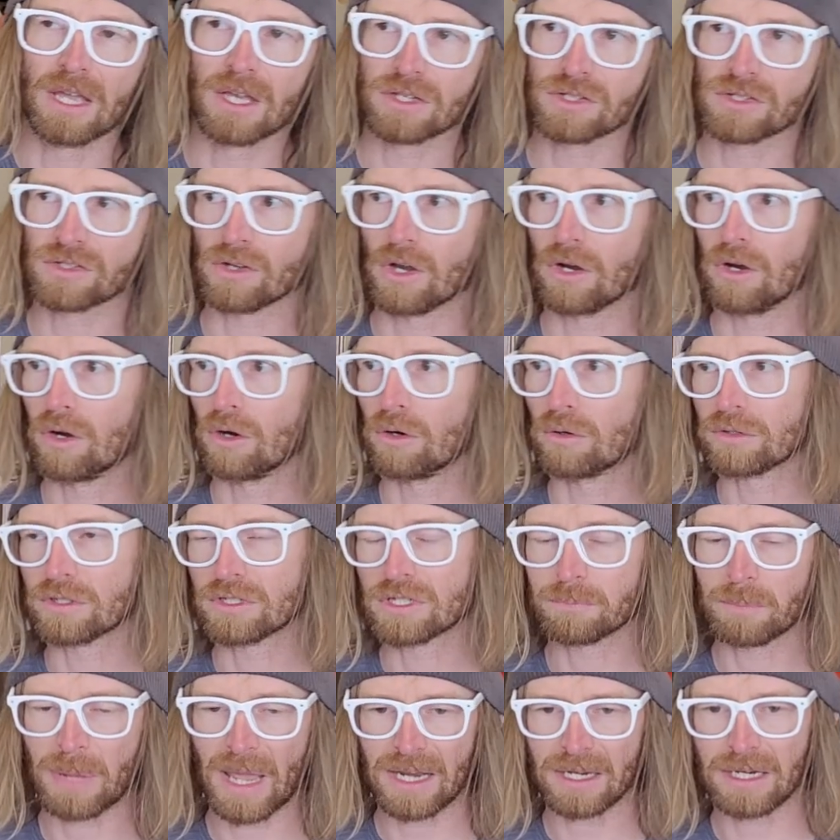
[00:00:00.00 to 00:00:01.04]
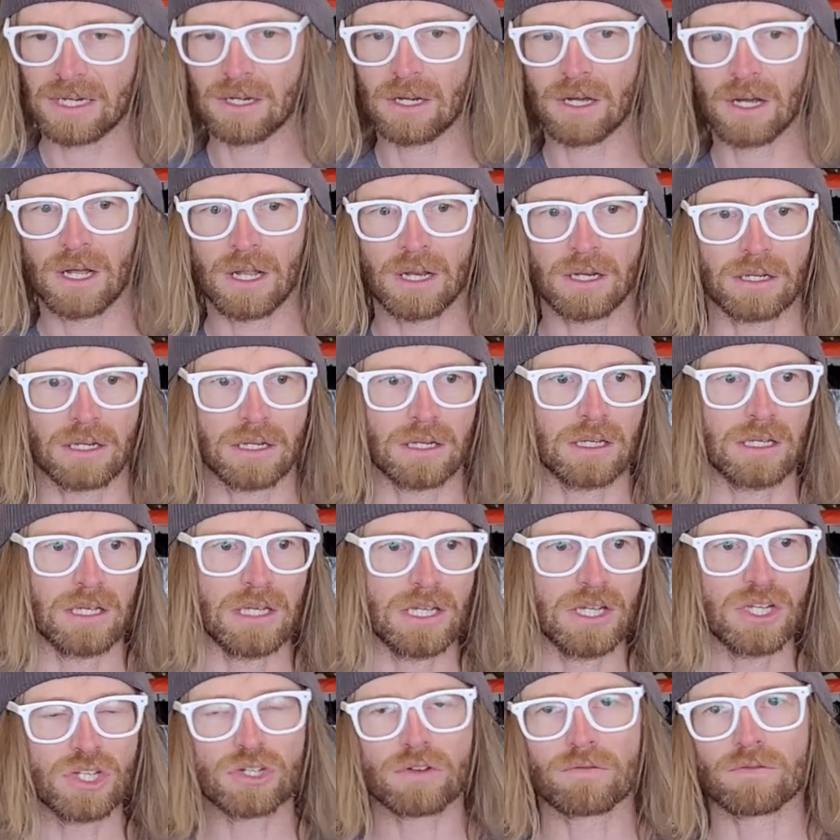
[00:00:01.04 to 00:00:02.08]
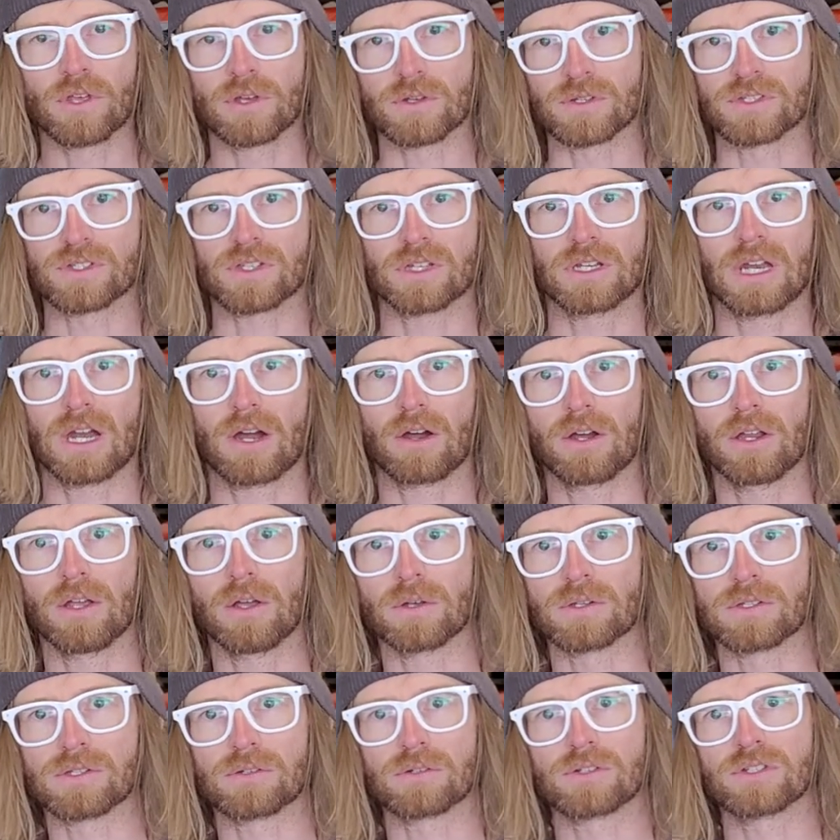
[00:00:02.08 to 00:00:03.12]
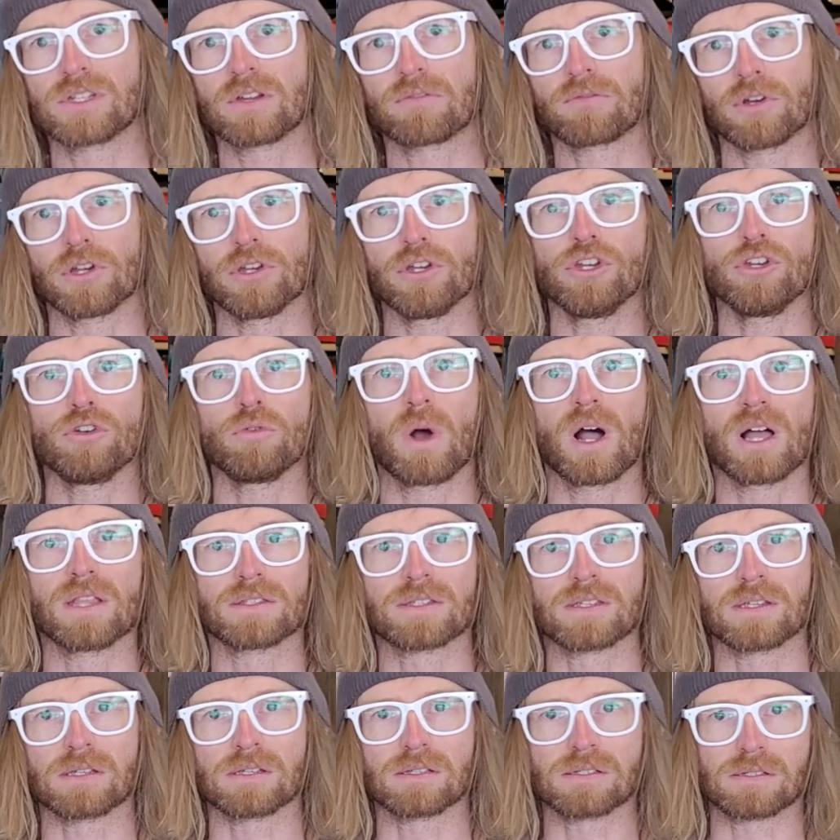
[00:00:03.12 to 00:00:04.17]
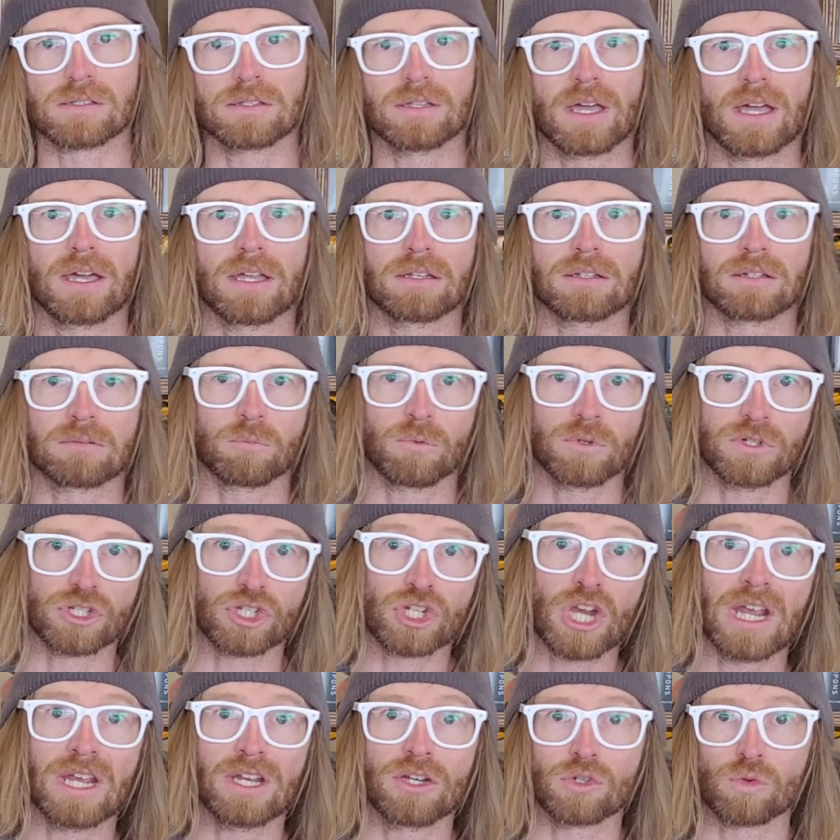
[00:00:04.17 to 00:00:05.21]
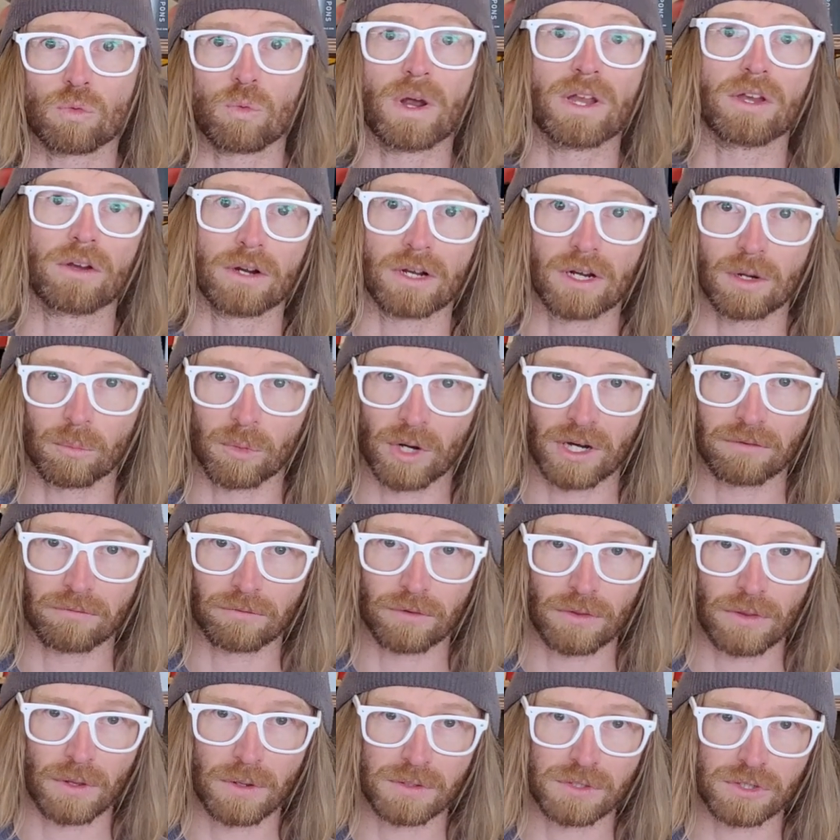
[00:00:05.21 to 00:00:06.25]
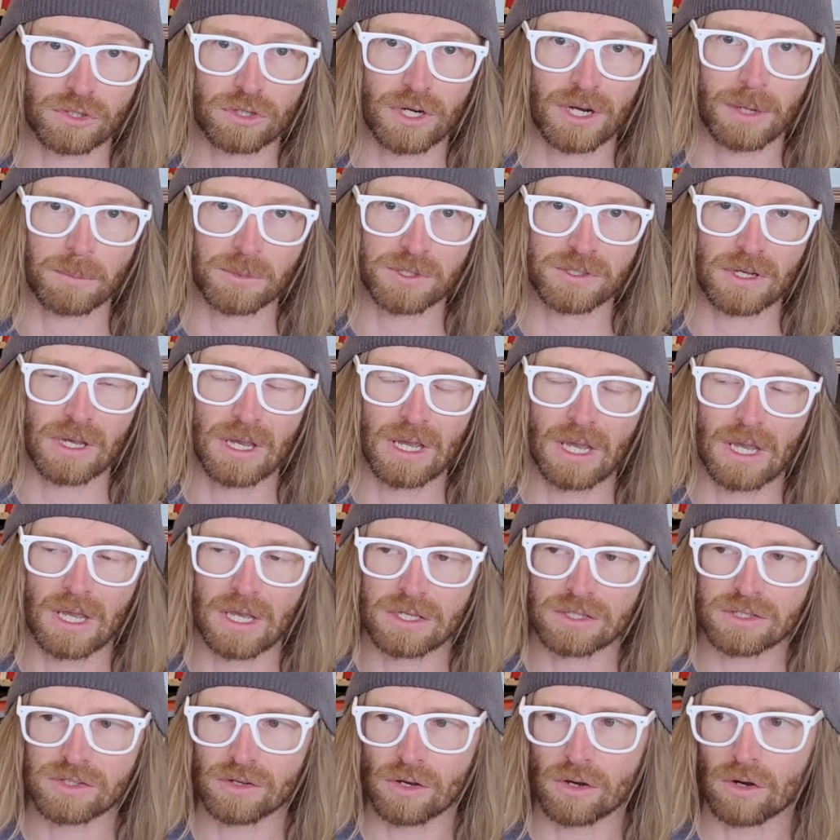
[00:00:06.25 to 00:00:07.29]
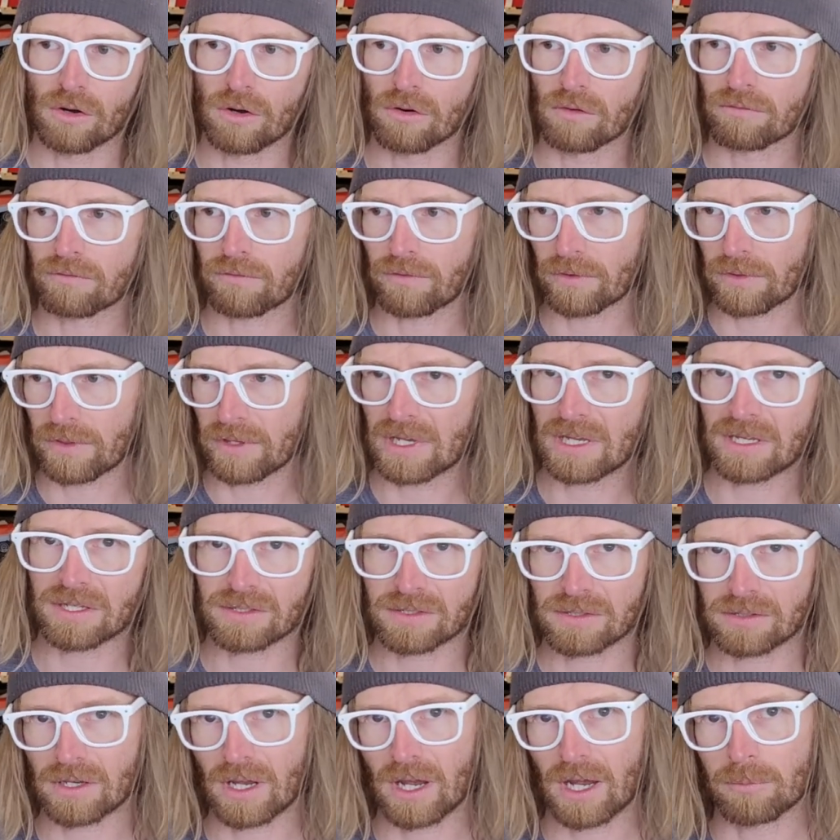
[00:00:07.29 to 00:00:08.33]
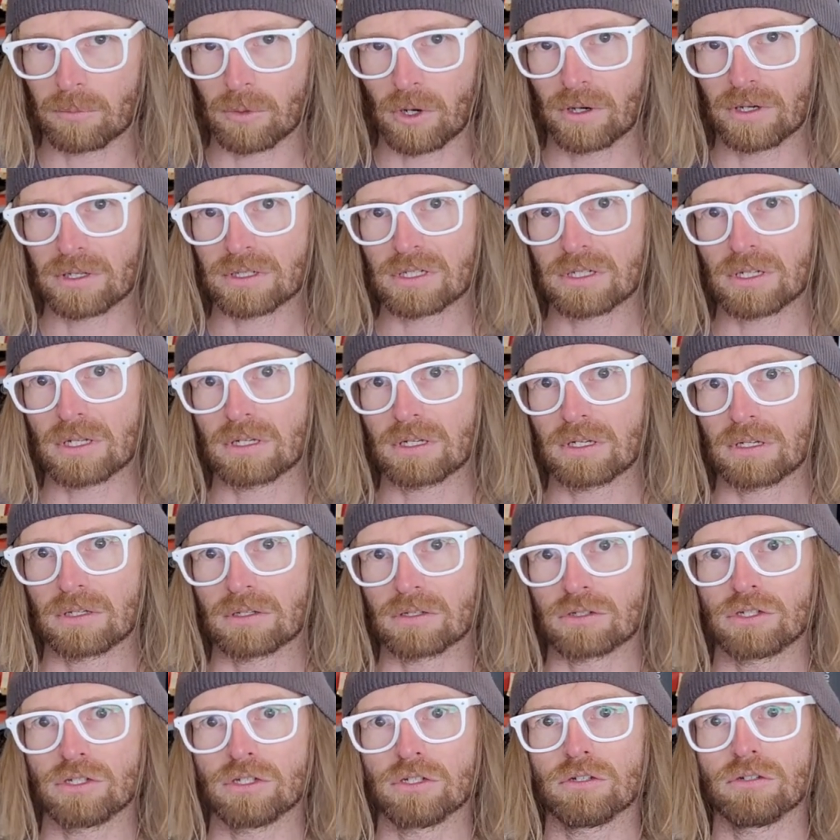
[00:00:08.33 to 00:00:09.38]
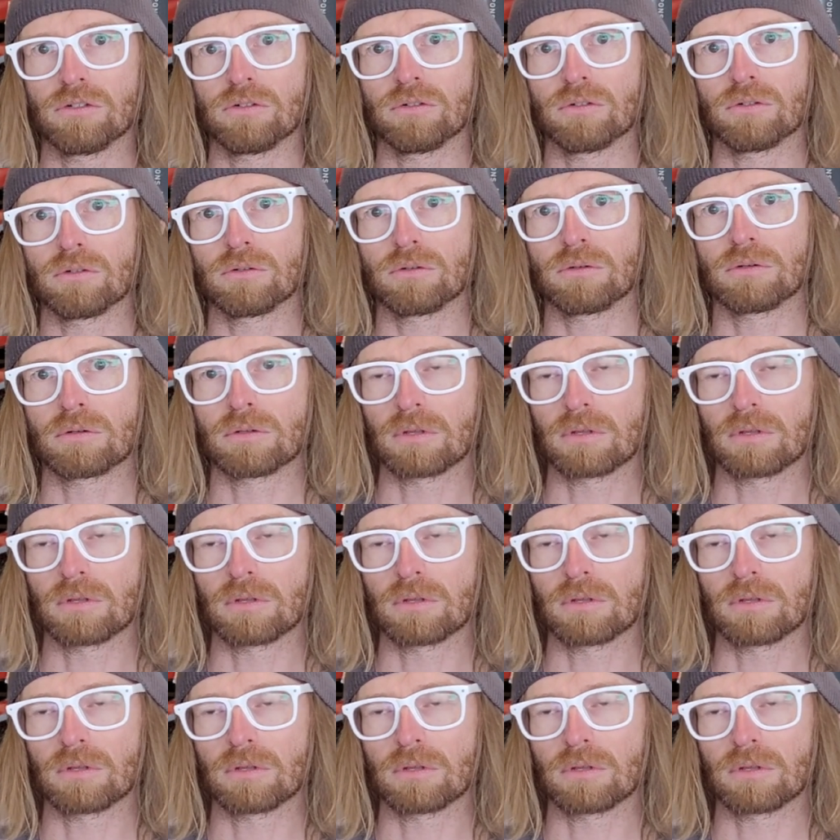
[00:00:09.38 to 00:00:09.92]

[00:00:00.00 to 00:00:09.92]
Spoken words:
So depending on each of those scenarios, there's different nuances that would change what you're gonna bring for those trips. So for this, I'm going to do